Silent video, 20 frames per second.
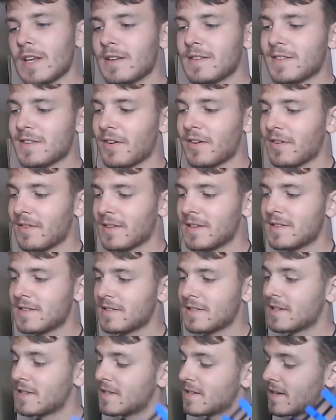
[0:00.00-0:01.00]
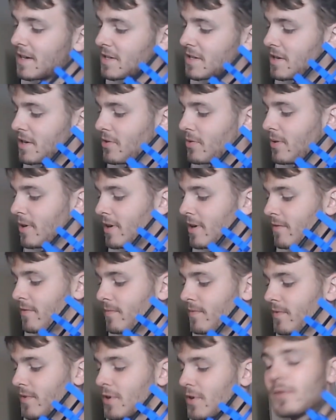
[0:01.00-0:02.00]
So this is actually quite a
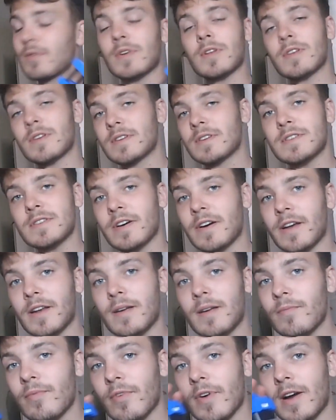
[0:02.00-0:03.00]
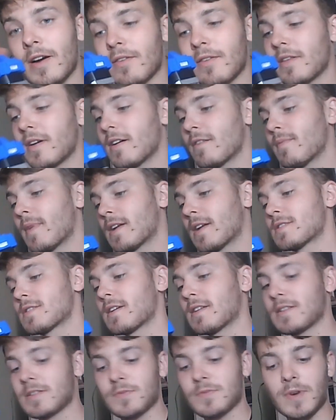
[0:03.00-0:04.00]
cool little design. I'm proud that I've managed to
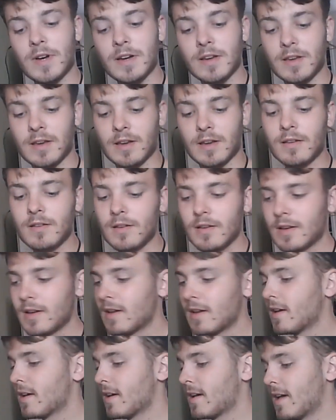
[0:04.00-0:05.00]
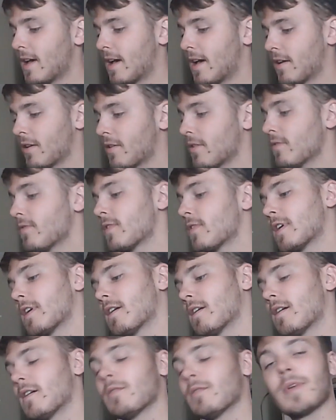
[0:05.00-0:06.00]
get this working, and
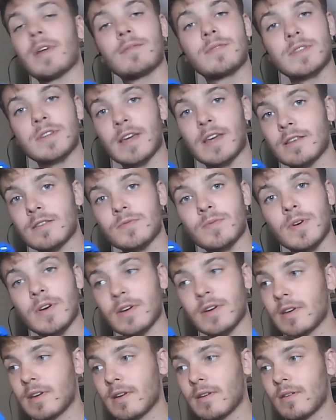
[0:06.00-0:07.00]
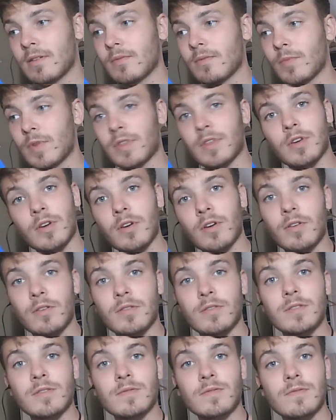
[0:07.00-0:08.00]
hopefully I'll be able to get this working with the
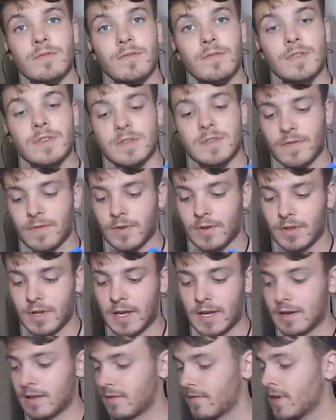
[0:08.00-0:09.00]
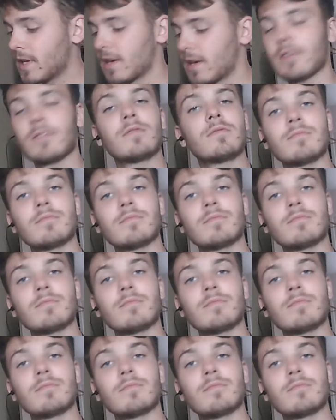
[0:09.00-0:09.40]
code for the end of the video.